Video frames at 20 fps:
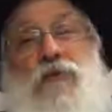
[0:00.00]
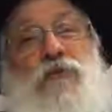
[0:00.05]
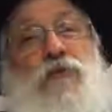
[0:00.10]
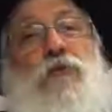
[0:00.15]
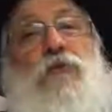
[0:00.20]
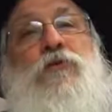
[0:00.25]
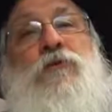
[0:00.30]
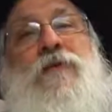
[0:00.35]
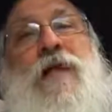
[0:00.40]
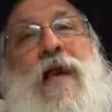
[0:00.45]
as
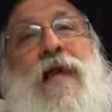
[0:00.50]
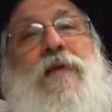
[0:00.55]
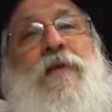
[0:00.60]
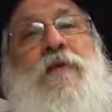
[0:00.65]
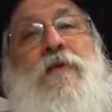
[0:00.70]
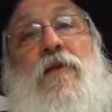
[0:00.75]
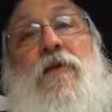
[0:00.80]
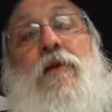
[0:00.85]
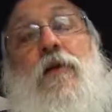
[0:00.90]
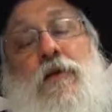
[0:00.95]
you're
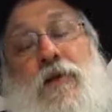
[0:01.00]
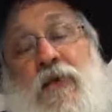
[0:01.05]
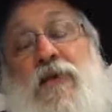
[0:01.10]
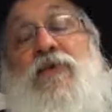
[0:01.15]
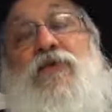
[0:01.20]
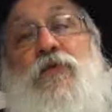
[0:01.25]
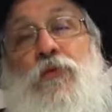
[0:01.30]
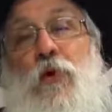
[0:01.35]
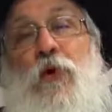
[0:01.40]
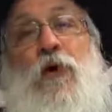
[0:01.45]
united, okay,
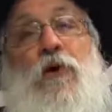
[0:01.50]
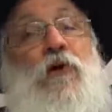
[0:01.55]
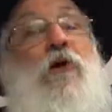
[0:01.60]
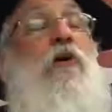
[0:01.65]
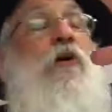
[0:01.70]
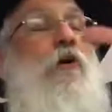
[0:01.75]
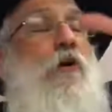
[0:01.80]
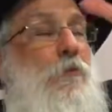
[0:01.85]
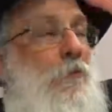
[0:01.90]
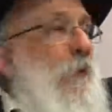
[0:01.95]
it's wrong,
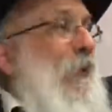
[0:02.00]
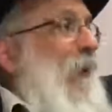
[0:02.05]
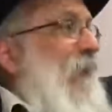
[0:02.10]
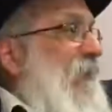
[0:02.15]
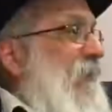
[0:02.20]
but I